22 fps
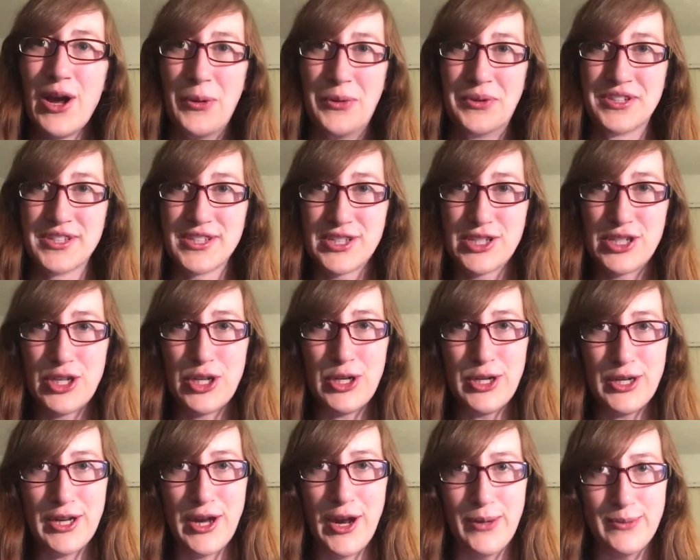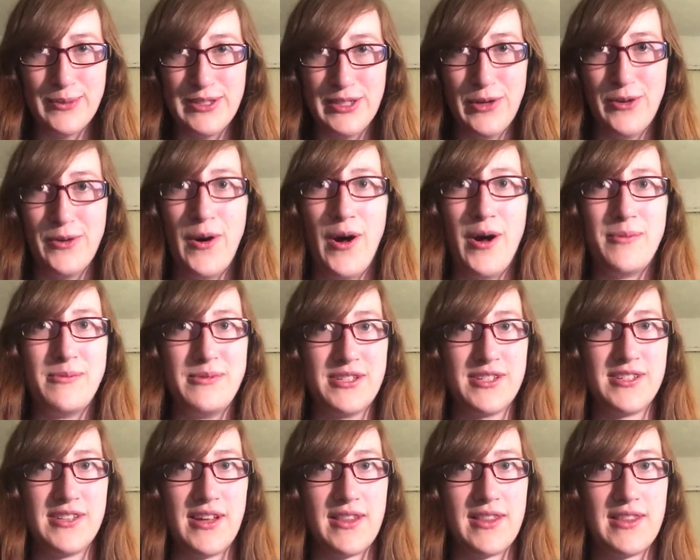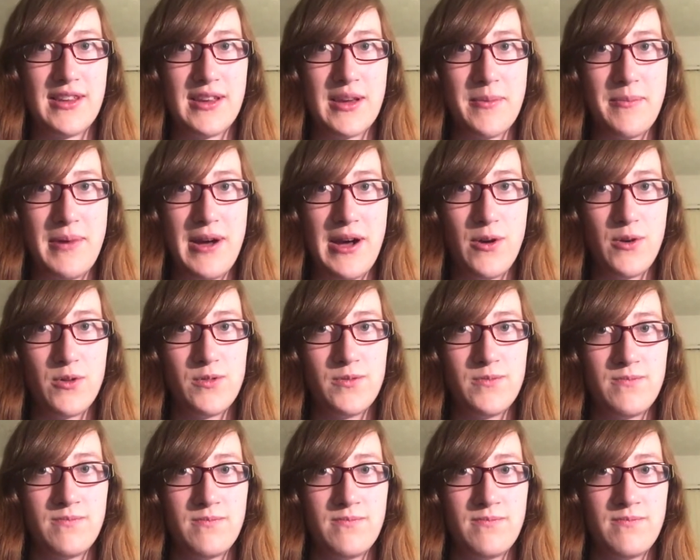with the security guard we know almost nothing about.